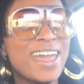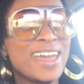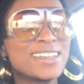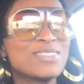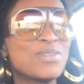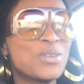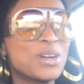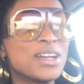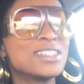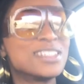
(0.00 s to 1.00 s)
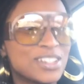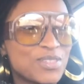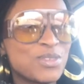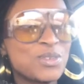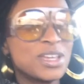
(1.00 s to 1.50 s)
ask for a
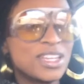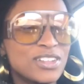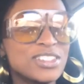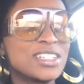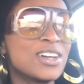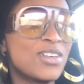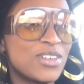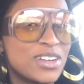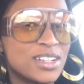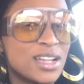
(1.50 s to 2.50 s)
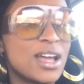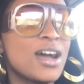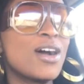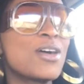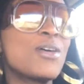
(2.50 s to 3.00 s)
general energy card,
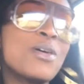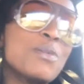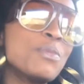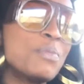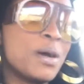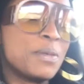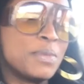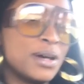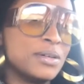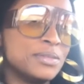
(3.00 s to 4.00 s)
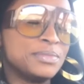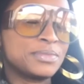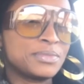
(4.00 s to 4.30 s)
a card will pop out